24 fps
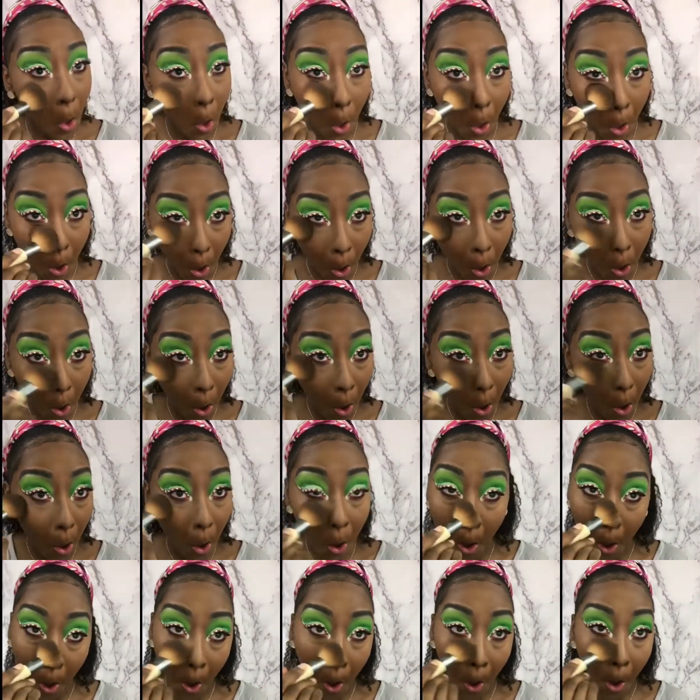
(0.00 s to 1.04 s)
And I'm just gonna
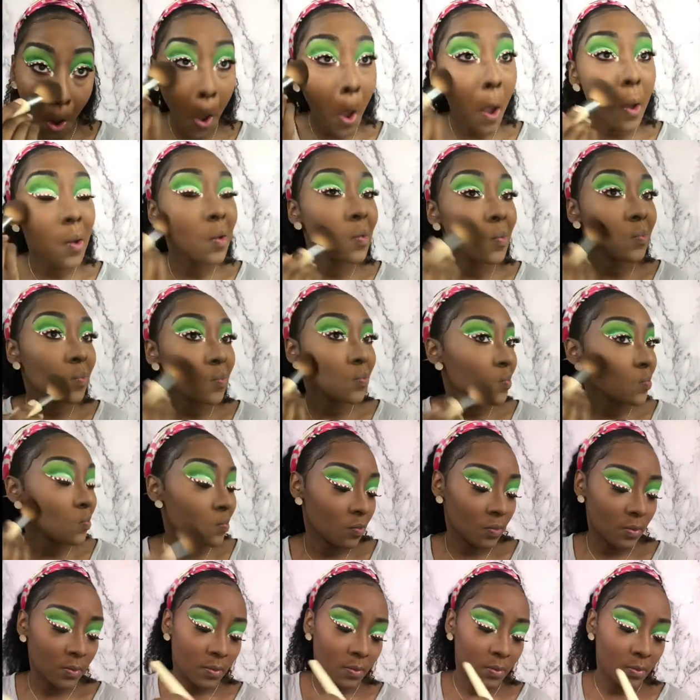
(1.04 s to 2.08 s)
apply that
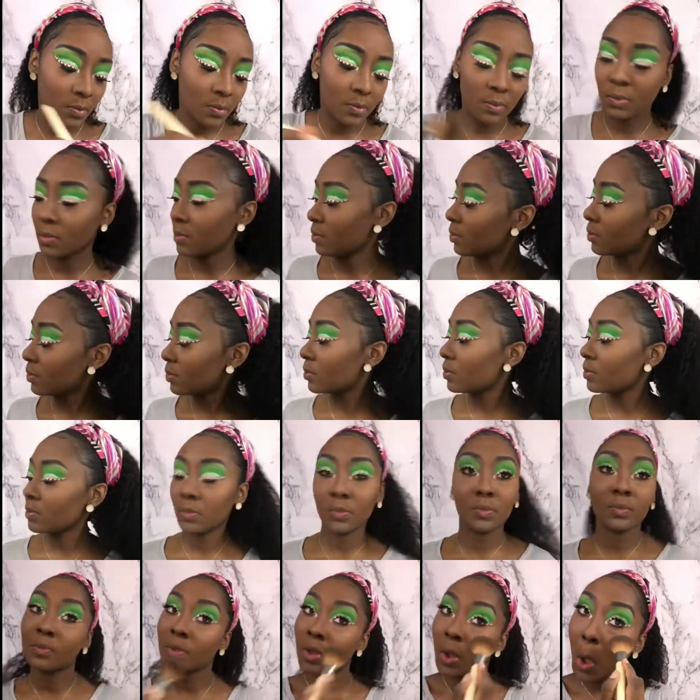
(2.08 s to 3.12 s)
all over the
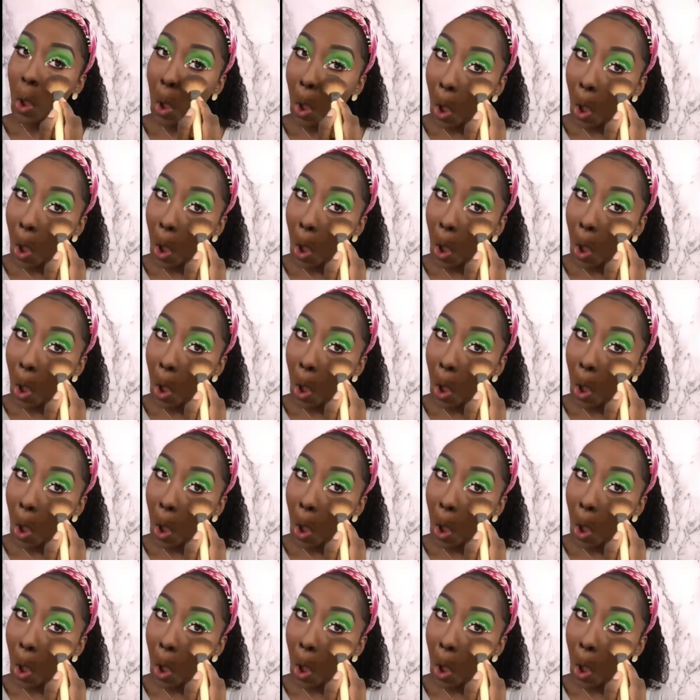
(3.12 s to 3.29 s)
face